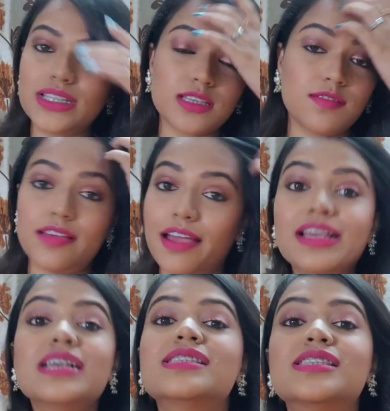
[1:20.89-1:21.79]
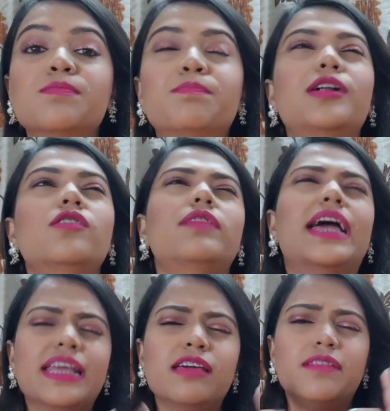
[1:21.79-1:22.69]
It's a very simple,
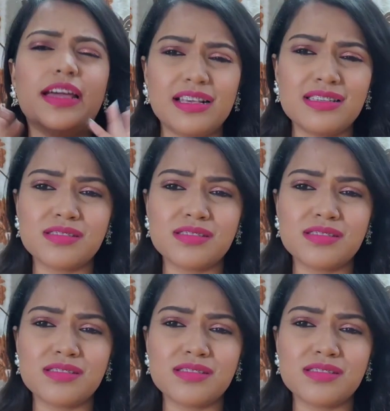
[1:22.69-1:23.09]
very